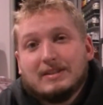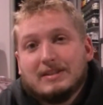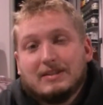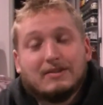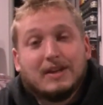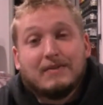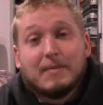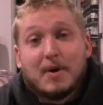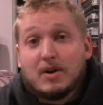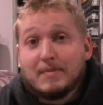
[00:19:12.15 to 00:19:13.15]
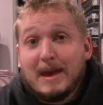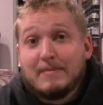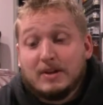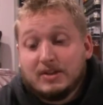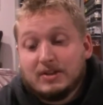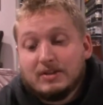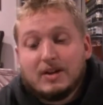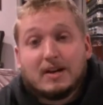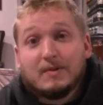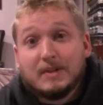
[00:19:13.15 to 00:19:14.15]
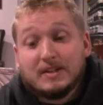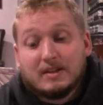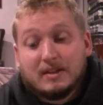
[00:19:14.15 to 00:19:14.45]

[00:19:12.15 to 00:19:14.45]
you give the ball up that much. You're not going to win.